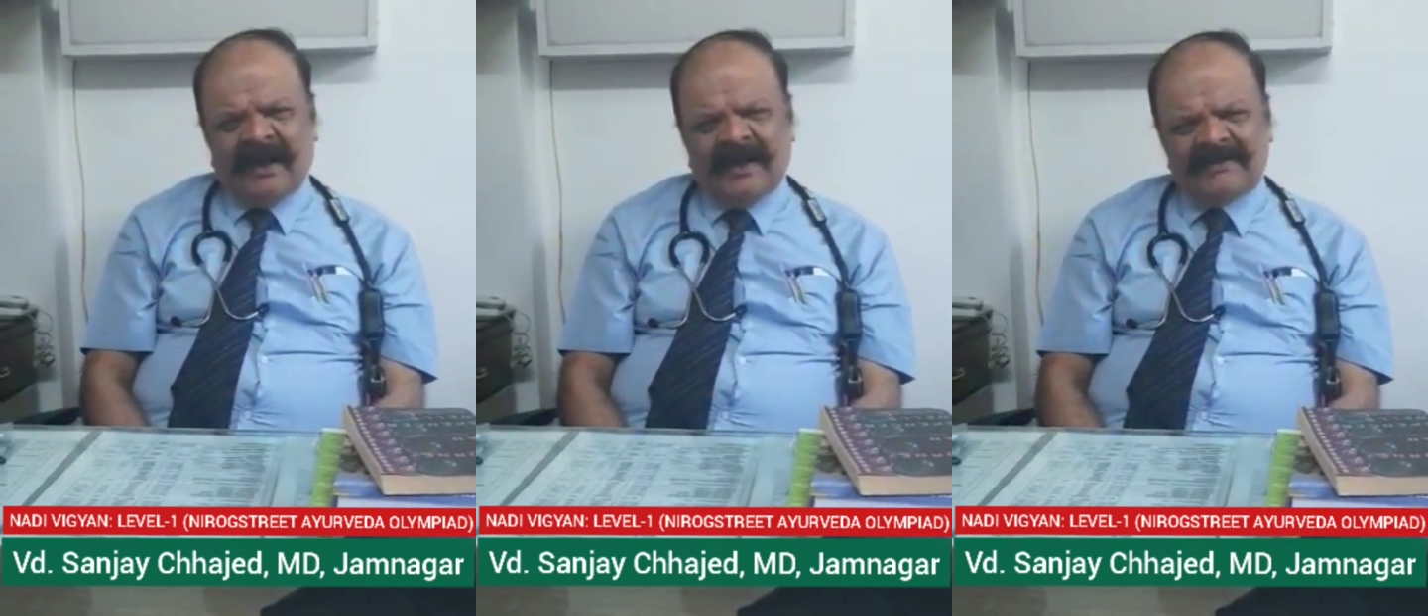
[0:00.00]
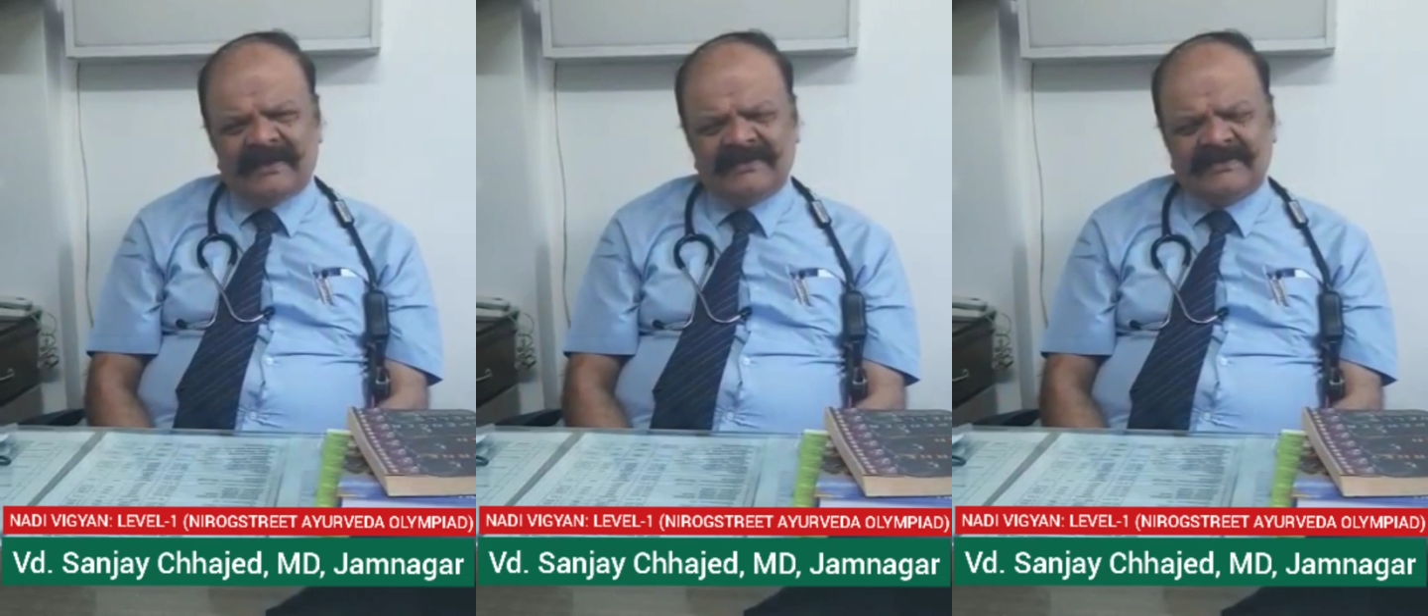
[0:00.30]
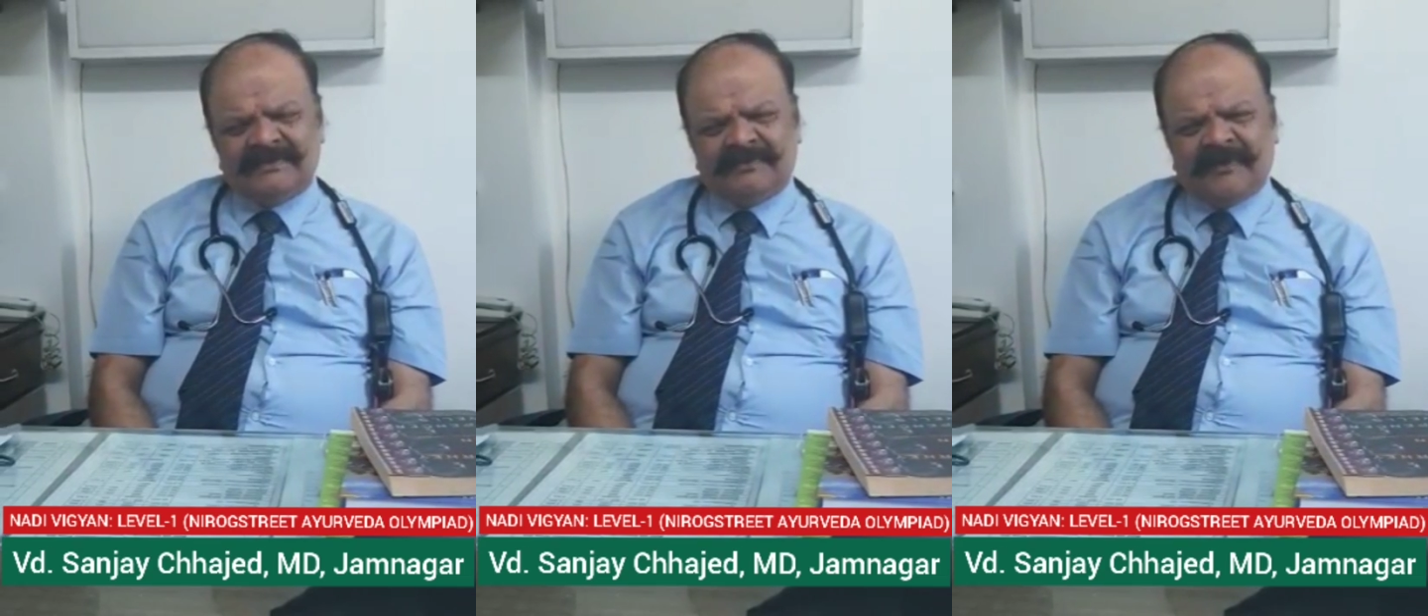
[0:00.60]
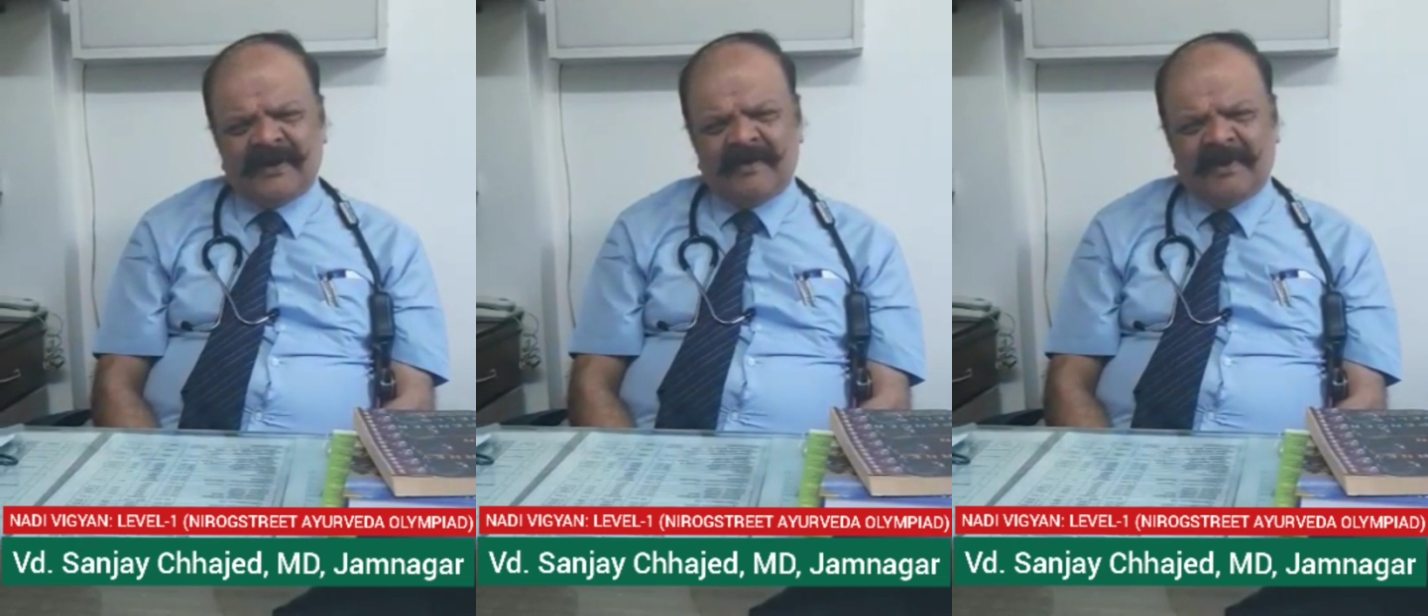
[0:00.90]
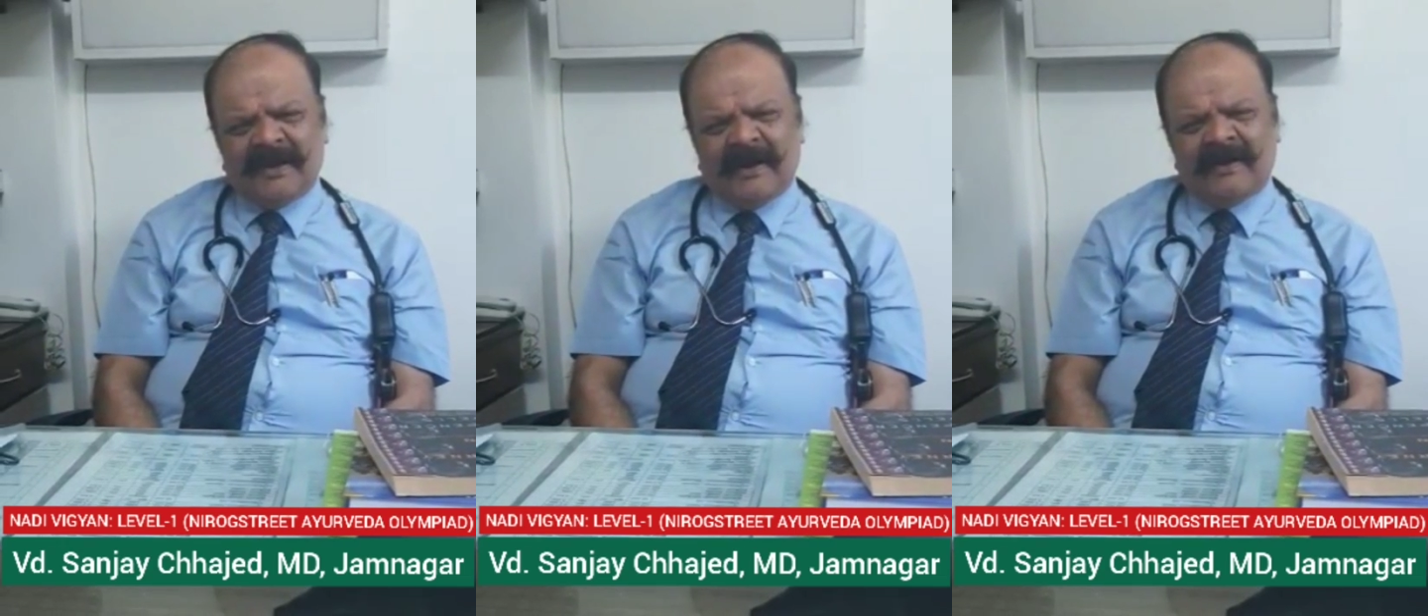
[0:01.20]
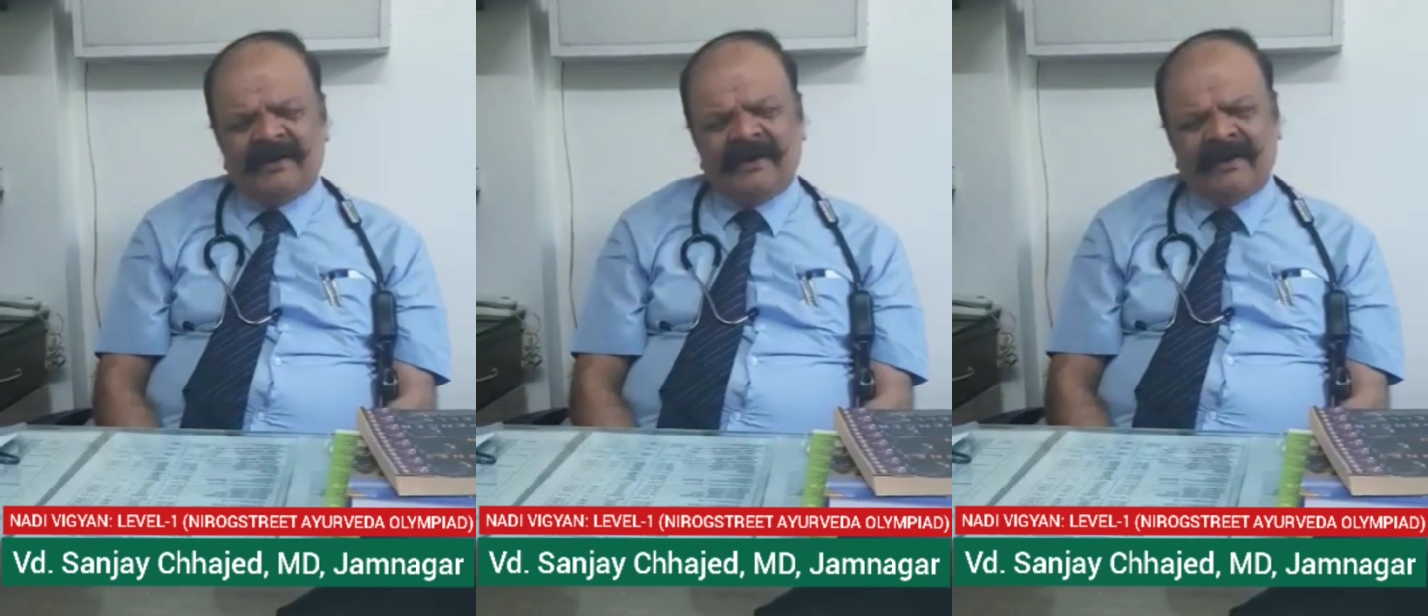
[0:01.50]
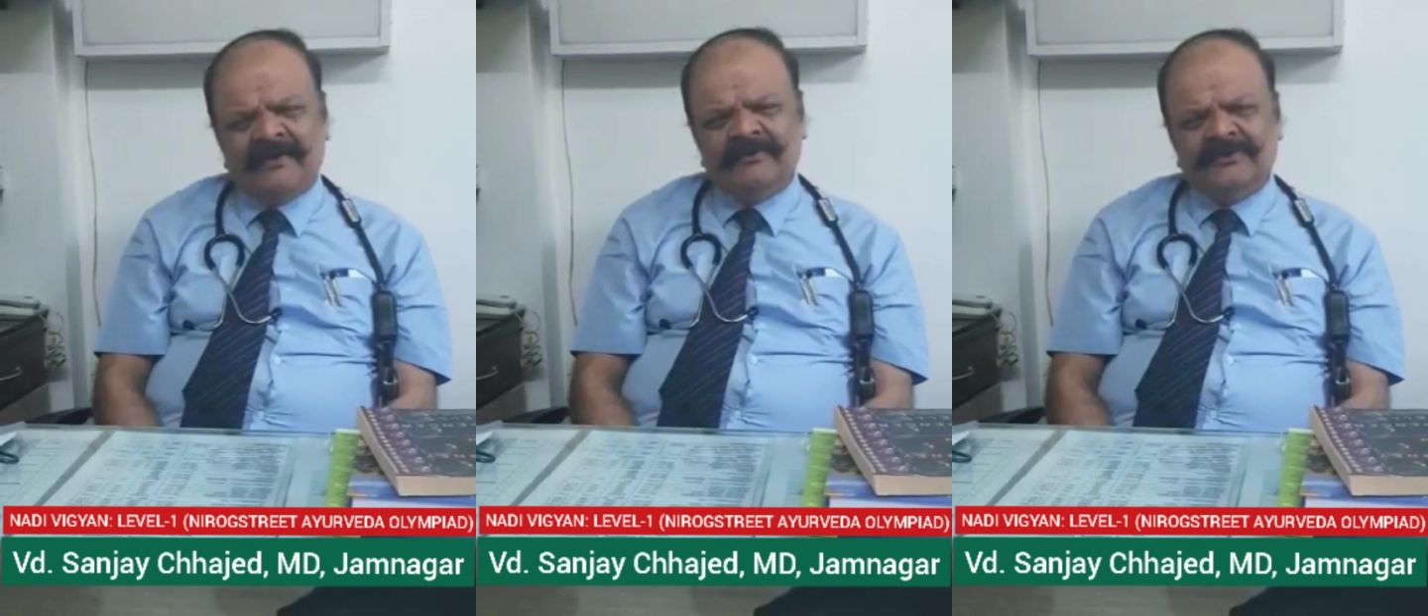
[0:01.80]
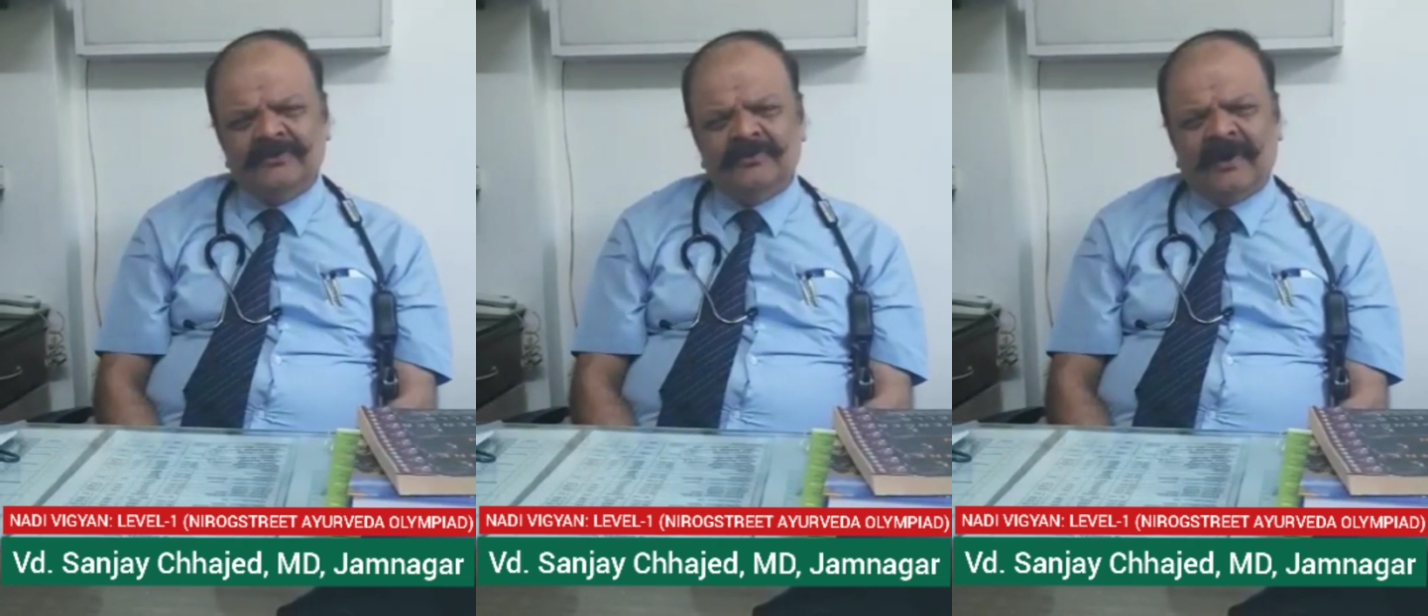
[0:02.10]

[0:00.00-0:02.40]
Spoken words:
and this phenomena gives you